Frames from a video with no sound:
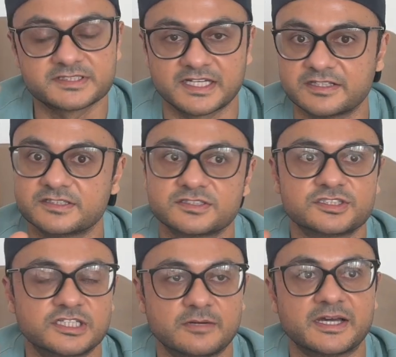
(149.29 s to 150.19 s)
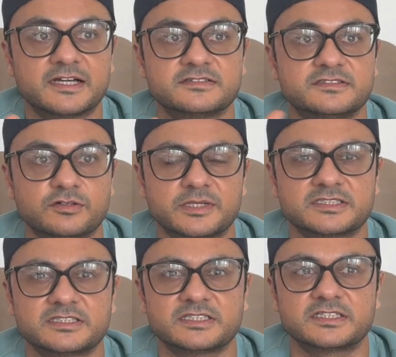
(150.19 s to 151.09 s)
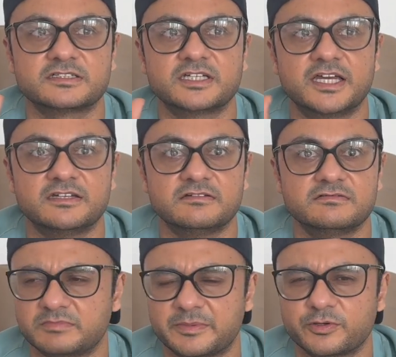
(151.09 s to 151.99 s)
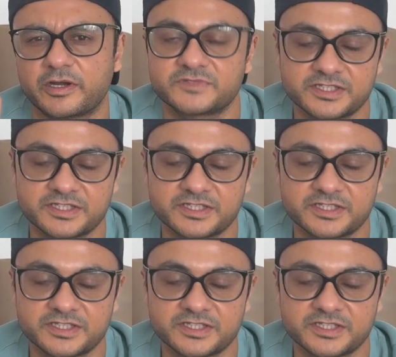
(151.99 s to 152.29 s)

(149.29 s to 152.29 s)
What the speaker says: Kellys, Chanel bags, Dior bags, I think, and maybe Goyard.